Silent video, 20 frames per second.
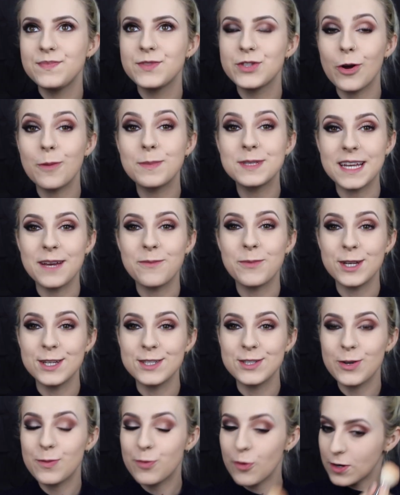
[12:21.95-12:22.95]
Top tip, when you
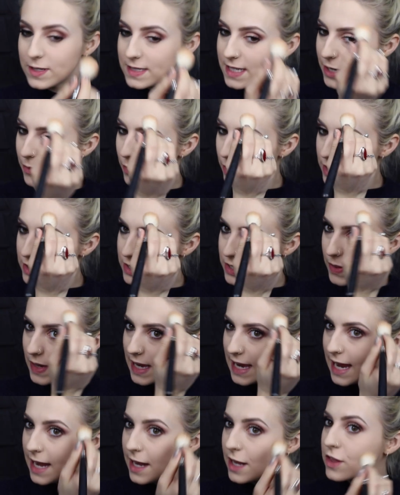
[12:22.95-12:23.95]
do your bronzer, you want to do
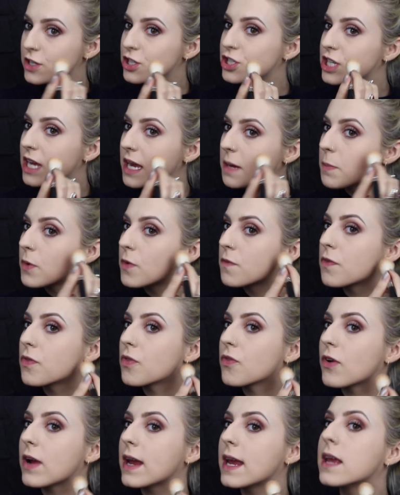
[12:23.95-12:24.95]
it in the shape of
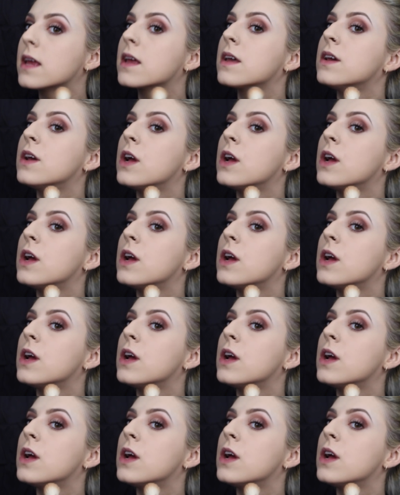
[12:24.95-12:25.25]
3.